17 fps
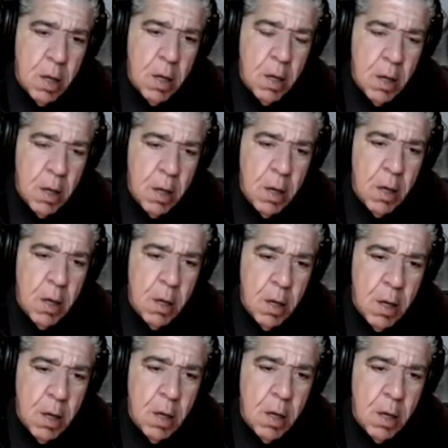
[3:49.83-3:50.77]

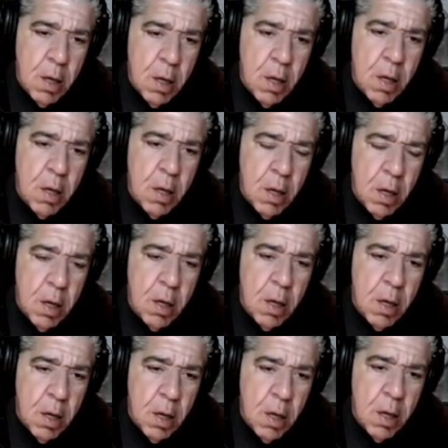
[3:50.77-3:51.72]

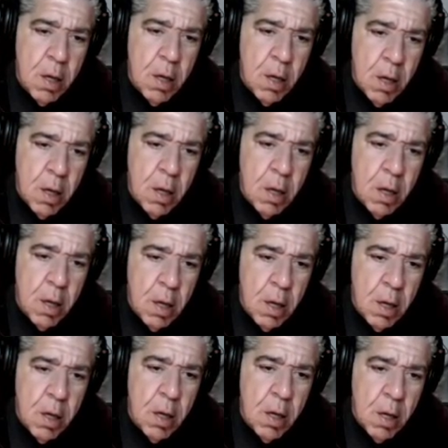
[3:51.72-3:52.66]

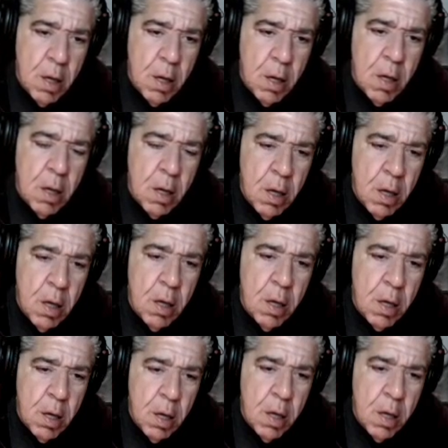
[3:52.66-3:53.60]

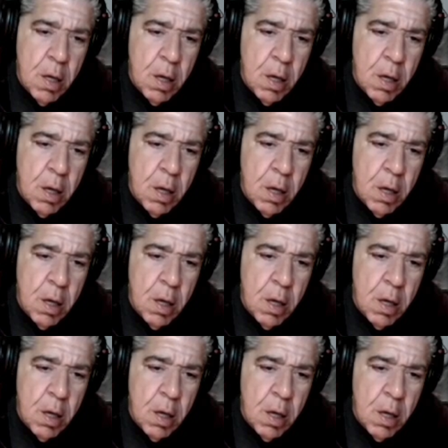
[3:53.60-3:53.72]
[no speech]